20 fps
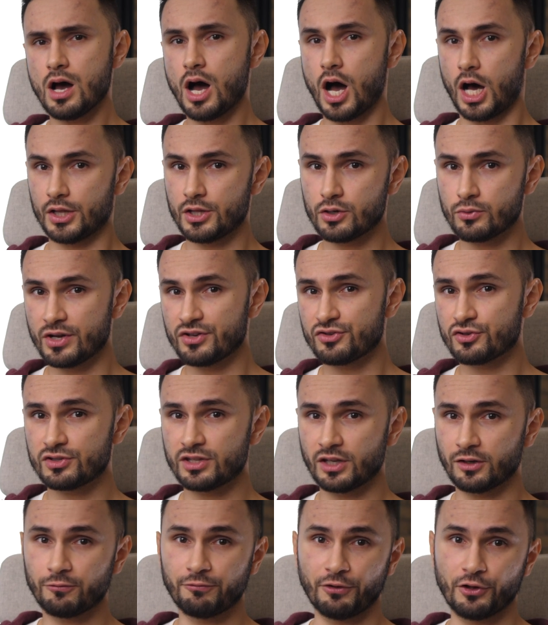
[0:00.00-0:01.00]
Other
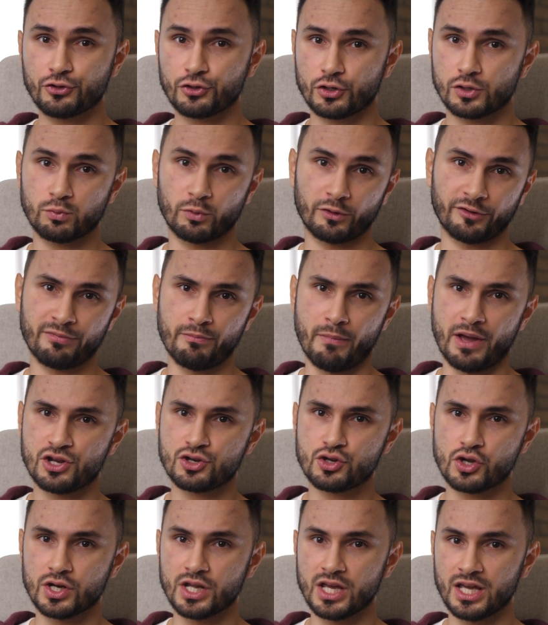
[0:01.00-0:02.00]
interesting features worth
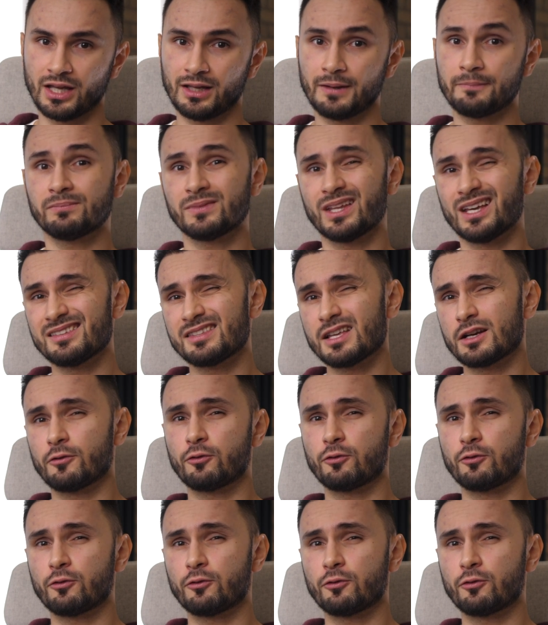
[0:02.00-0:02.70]
mentioning is that